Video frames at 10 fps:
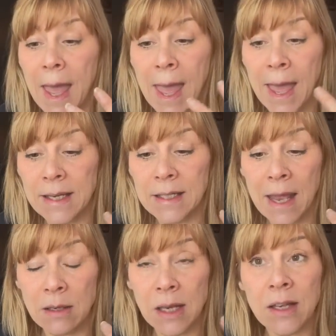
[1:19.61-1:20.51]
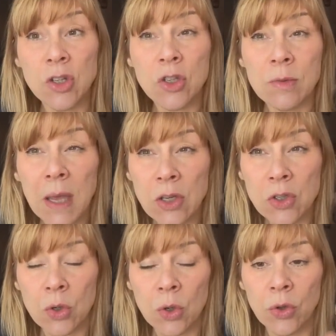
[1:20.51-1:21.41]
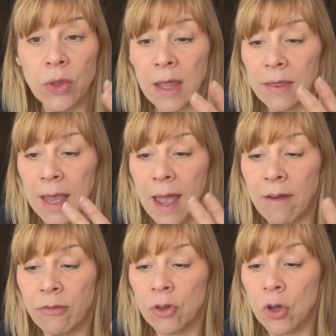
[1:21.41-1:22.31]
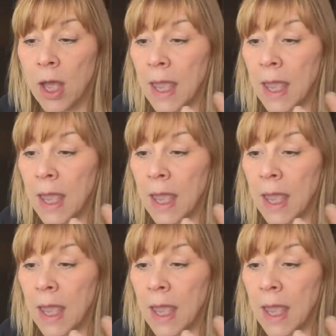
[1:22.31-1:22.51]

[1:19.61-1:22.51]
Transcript: and just make sure that they haven't got